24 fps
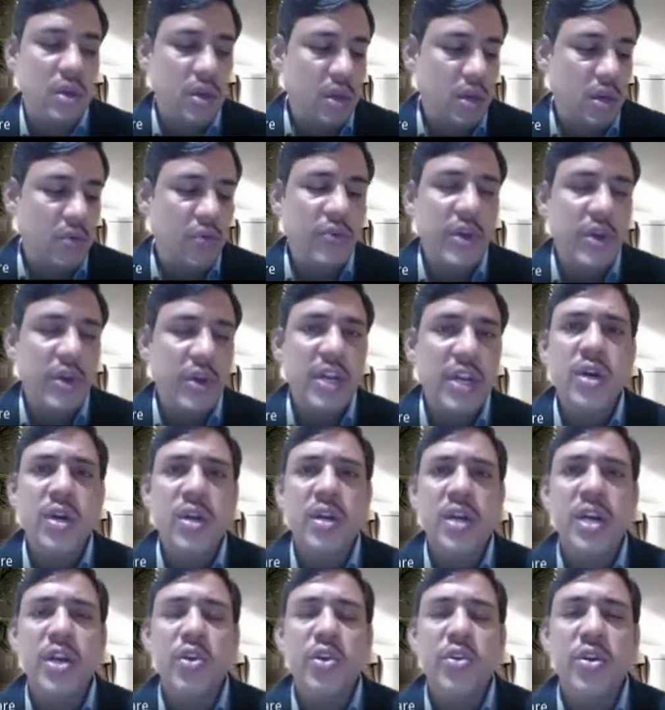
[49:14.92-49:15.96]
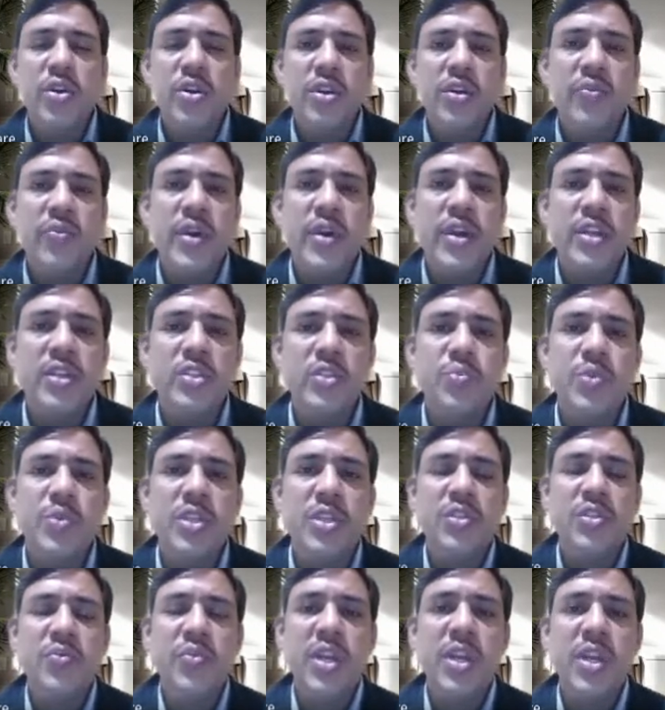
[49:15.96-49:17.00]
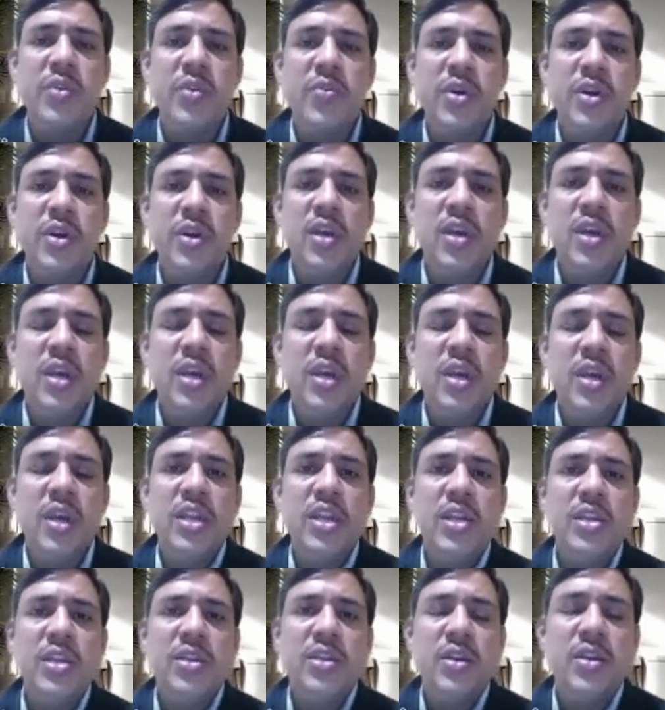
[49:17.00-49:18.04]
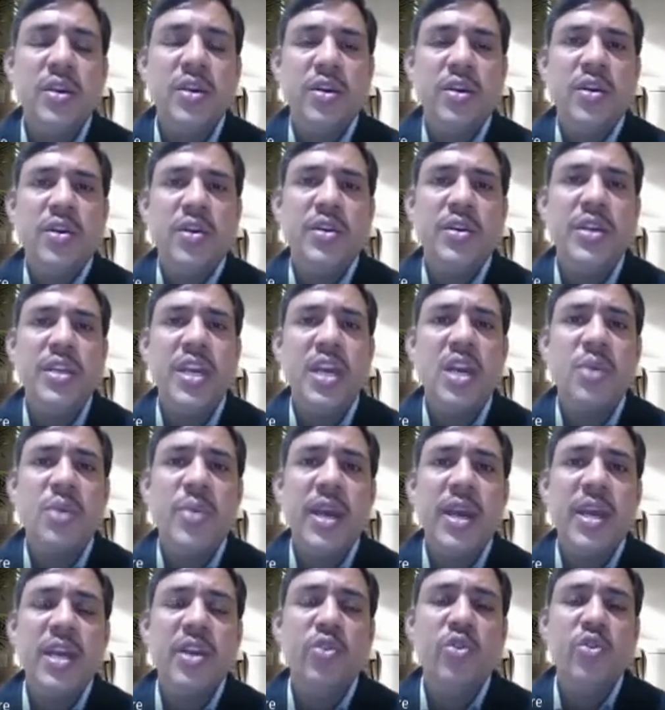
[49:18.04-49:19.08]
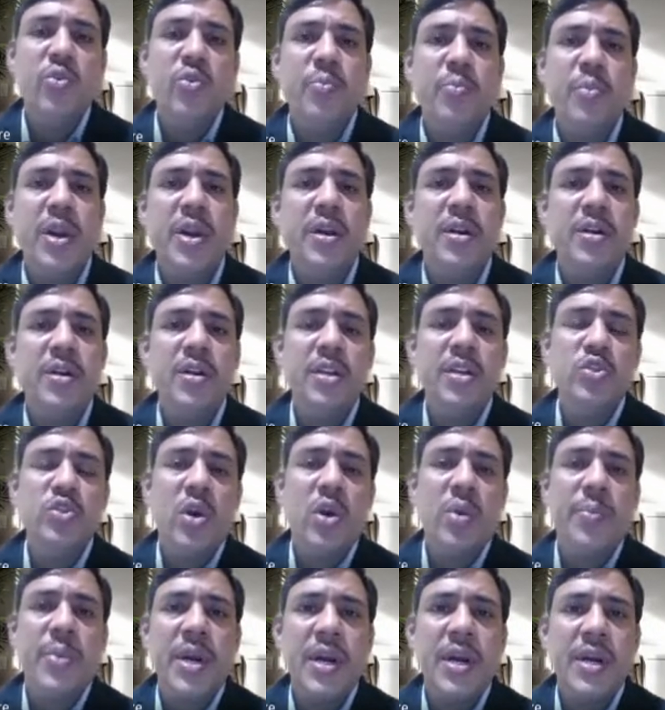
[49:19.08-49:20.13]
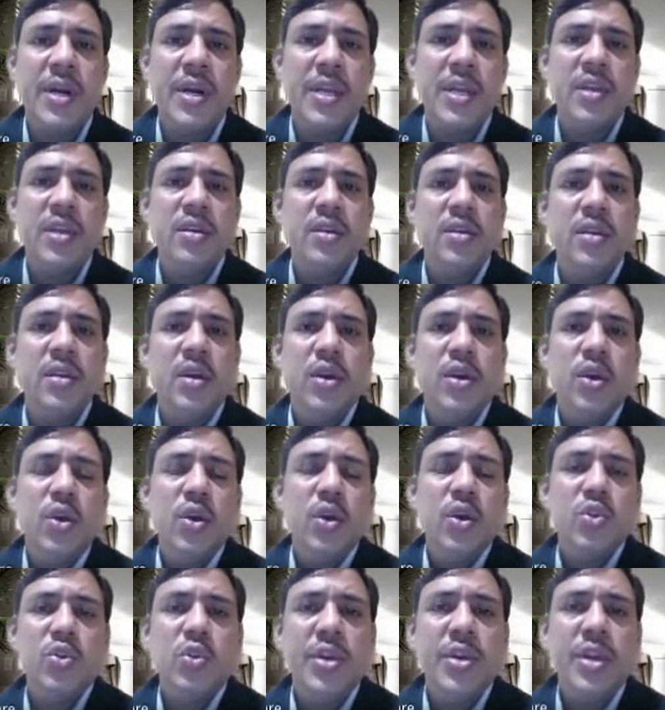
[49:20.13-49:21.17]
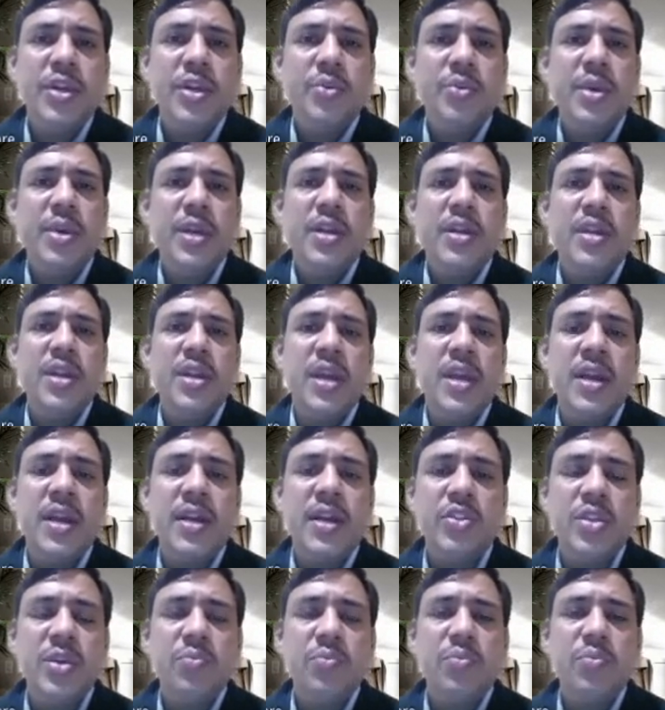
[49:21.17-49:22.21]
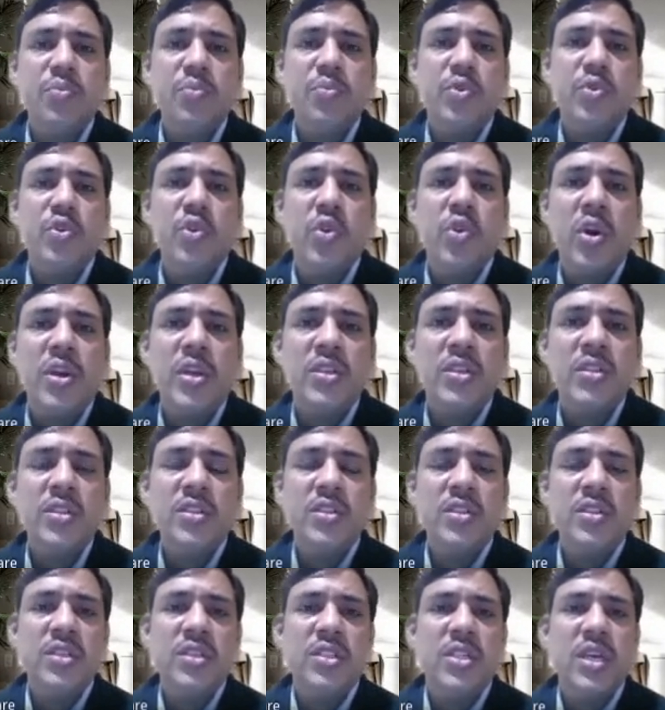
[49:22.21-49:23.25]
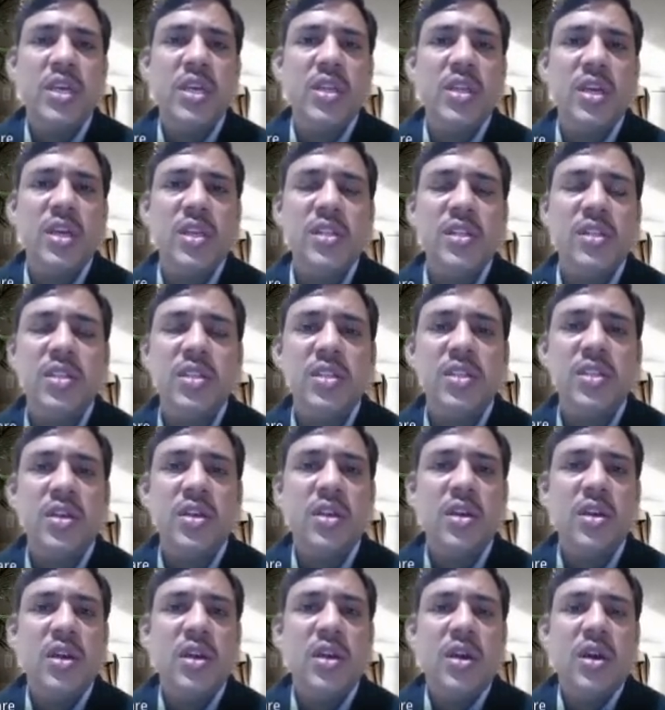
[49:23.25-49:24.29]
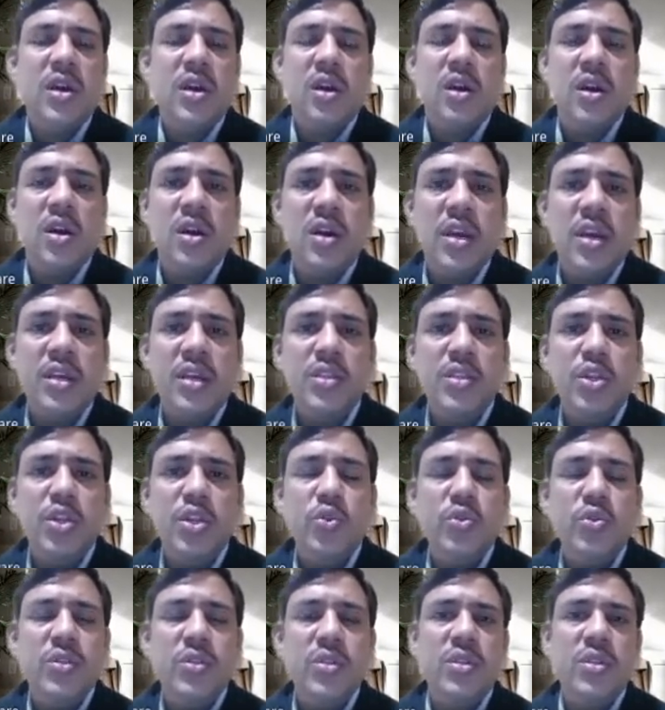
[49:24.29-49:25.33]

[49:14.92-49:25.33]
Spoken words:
Whenever radio interference means whenever any nearby equipment is operating, so it may create some noise signals induced